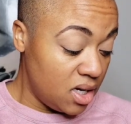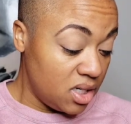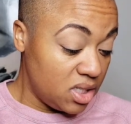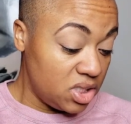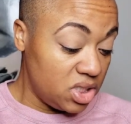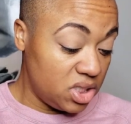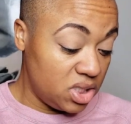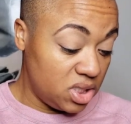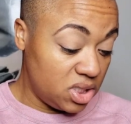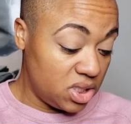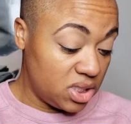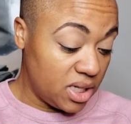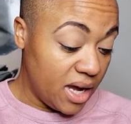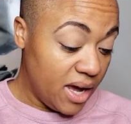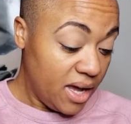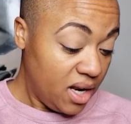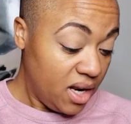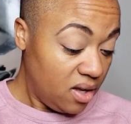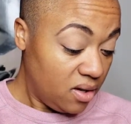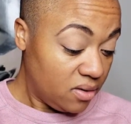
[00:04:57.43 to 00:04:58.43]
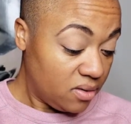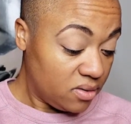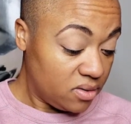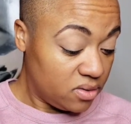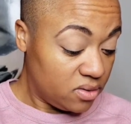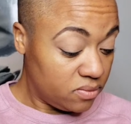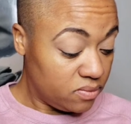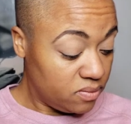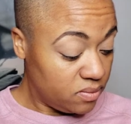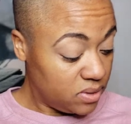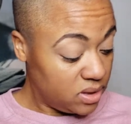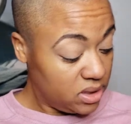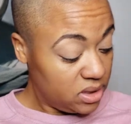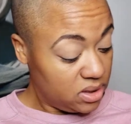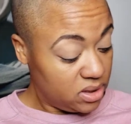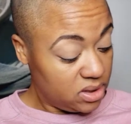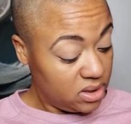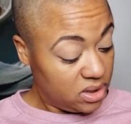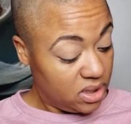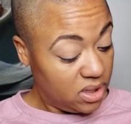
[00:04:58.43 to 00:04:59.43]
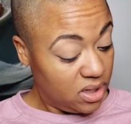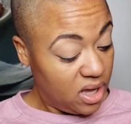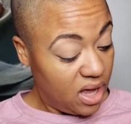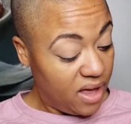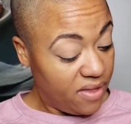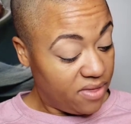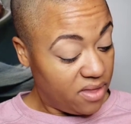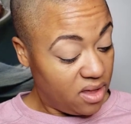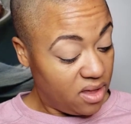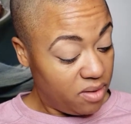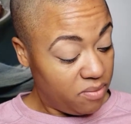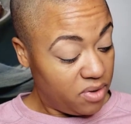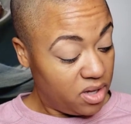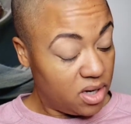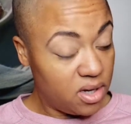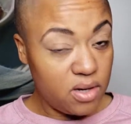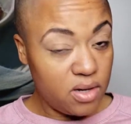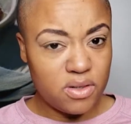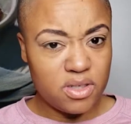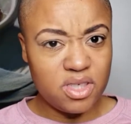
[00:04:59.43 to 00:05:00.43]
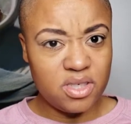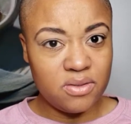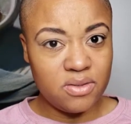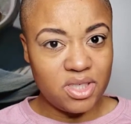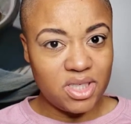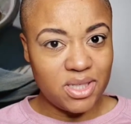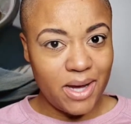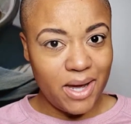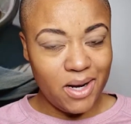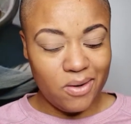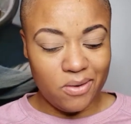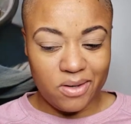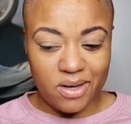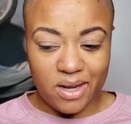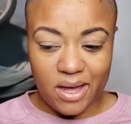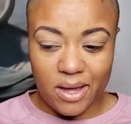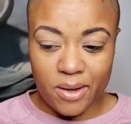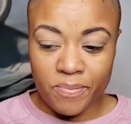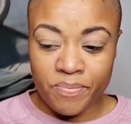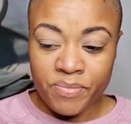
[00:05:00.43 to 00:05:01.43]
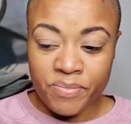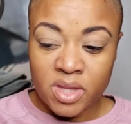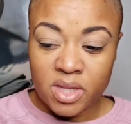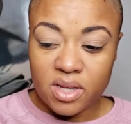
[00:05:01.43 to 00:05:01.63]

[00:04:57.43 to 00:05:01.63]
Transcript: shadows, really? I think I'm gonna do a 2 shadow day.